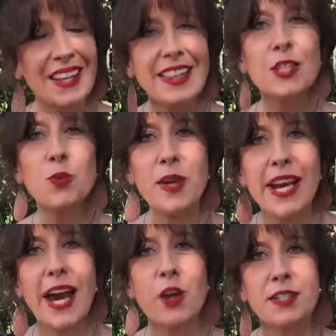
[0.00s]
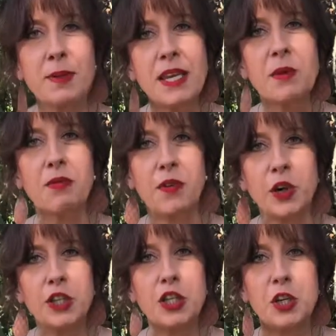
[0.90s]
This week, I heard somebody
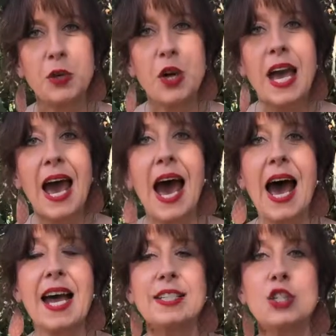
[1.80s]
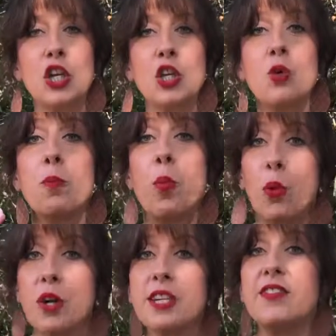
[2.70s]
refer to as your
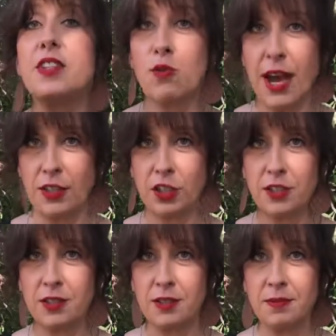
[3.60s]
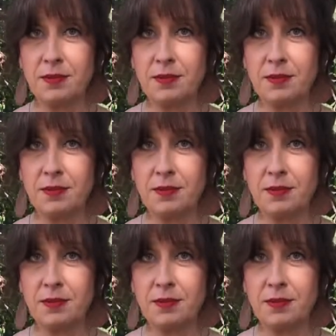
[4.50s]
board of directors.